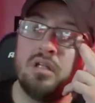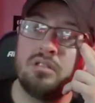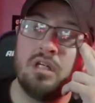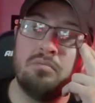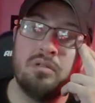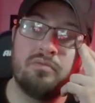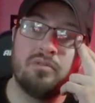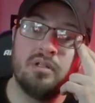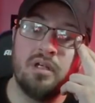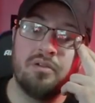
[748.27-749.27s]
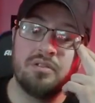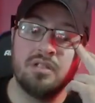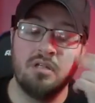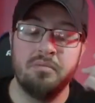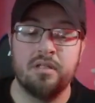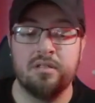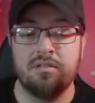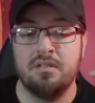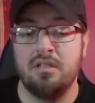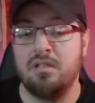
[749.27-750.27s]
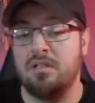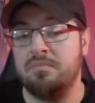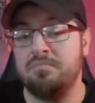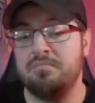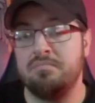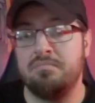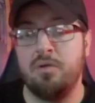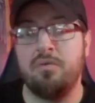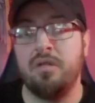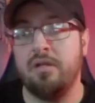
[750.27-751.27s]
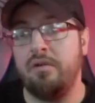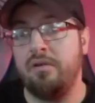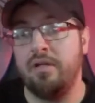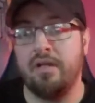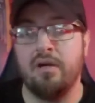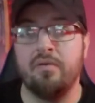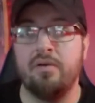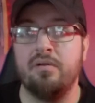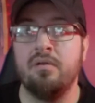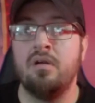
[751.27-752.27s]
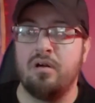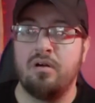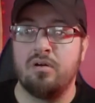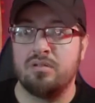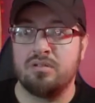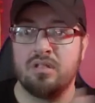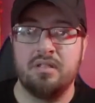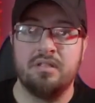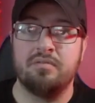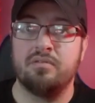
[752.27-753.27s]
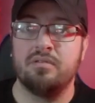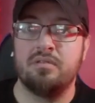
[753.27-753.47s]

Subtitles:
template for the other side because both the inner and outer are slightly different.